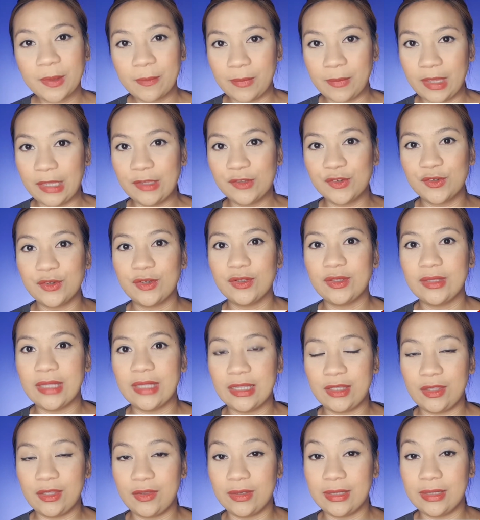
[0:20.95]
Make sure
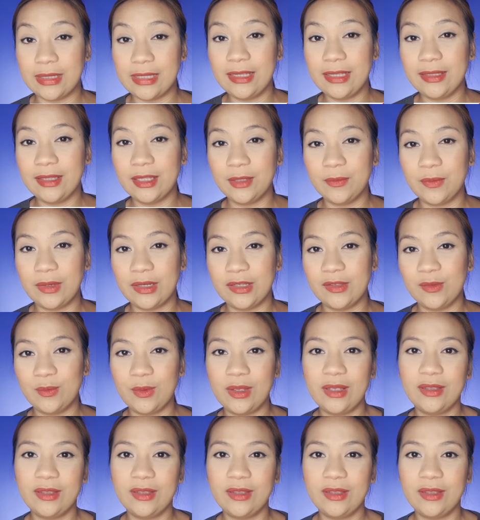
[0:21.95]
that you click that one as well